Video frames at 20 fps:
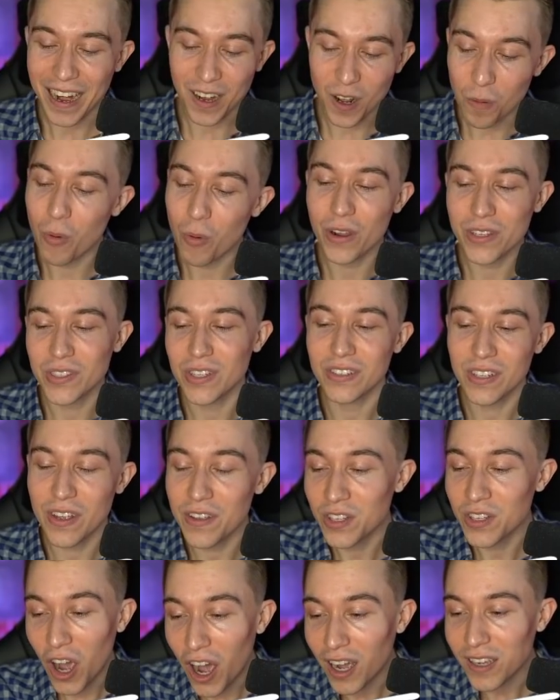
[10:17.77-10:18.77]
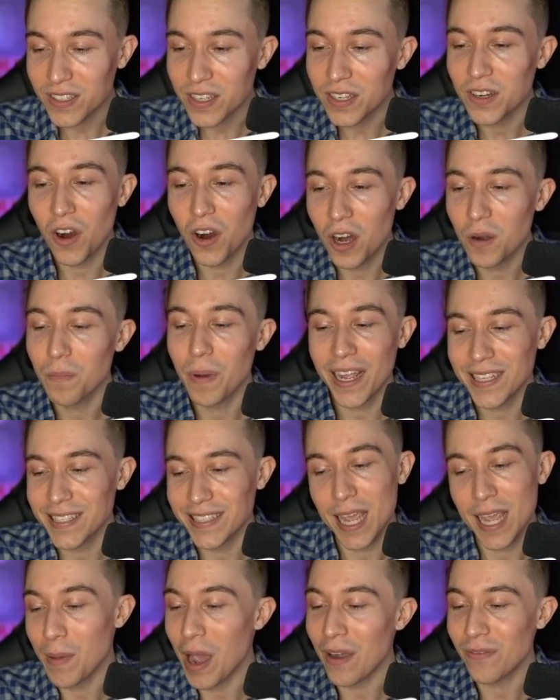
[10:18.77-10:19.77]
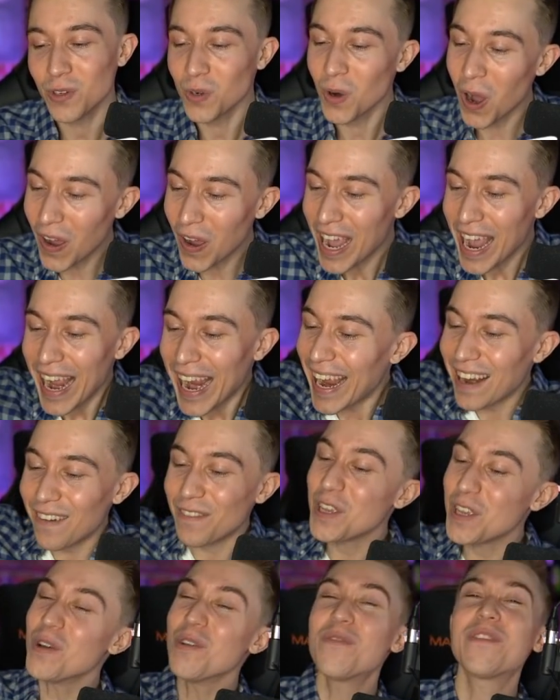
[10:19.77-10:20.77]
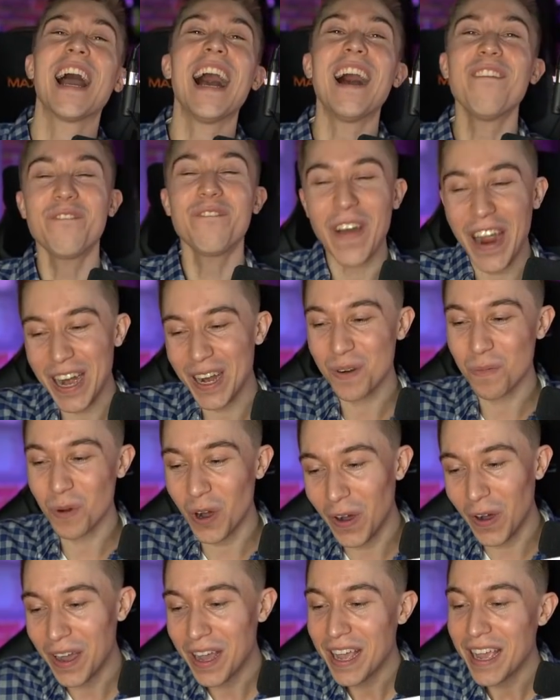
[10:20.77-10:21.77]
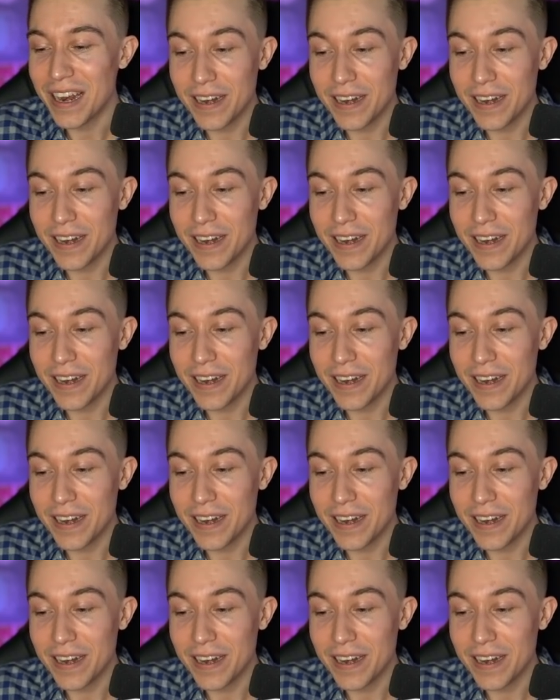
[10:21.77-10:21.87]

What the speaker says: I know poison is a toxic card by its name after all, and you've got fireball.